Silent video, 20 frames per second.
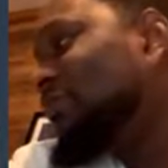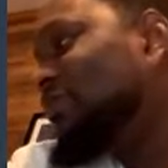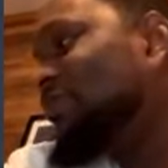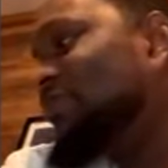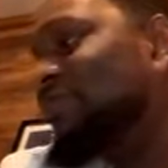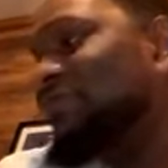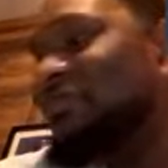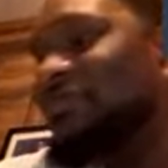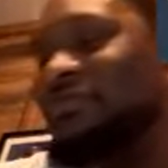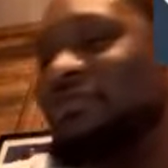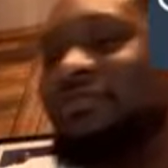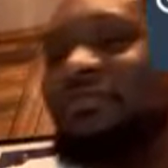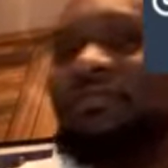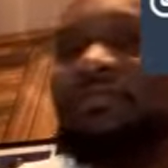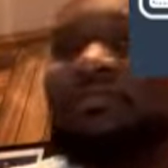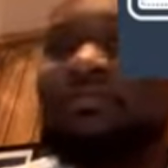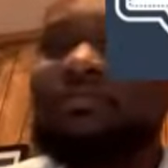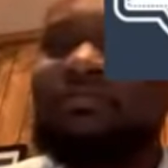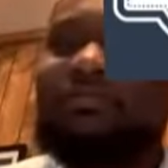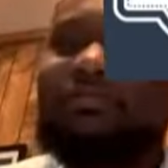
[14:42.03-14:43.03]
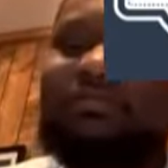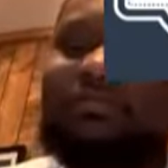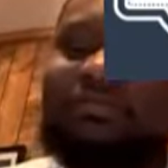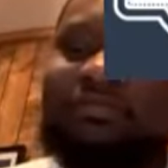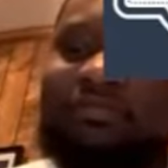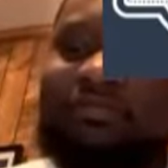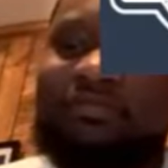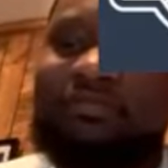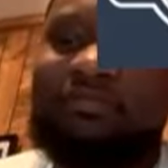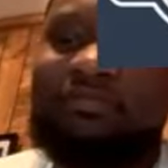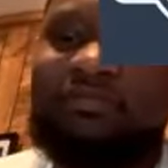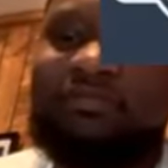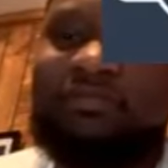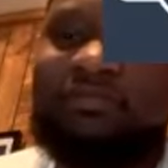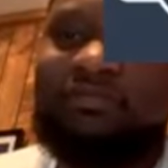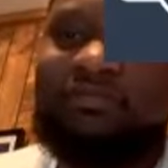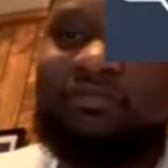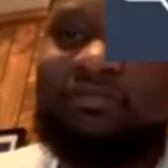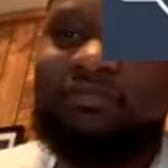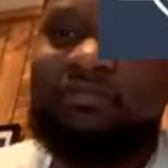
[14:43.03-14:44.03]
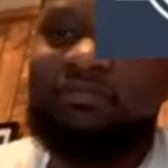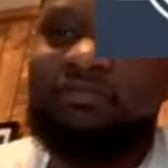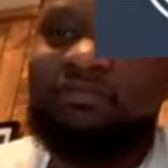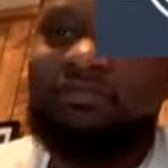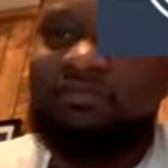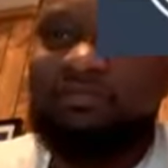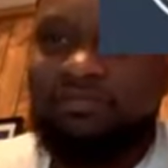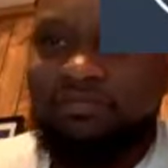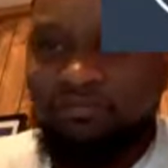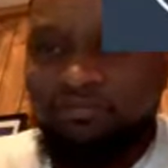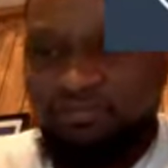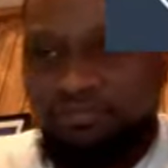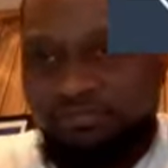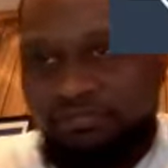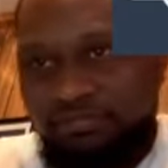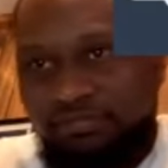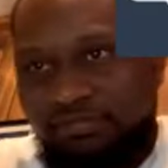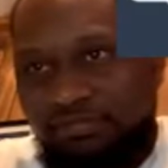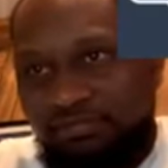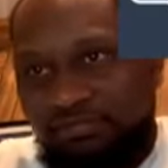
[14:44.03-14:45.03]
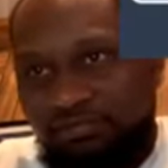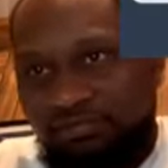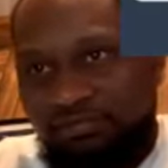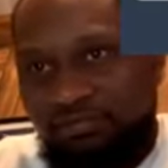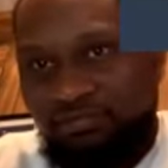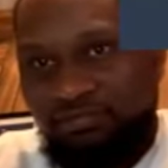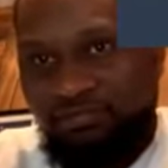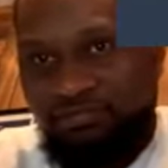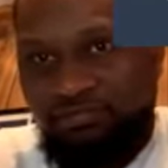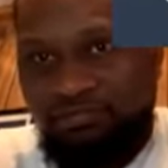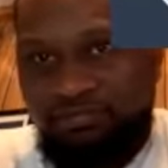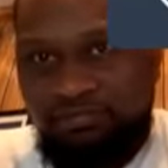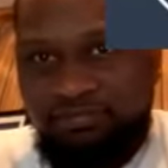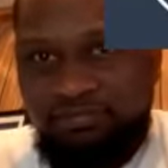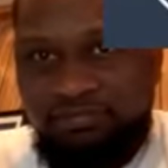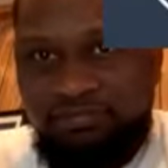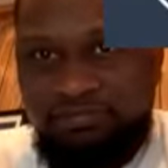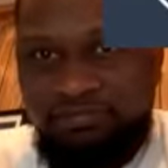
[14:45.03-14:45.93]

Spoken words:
The person shown says nothing.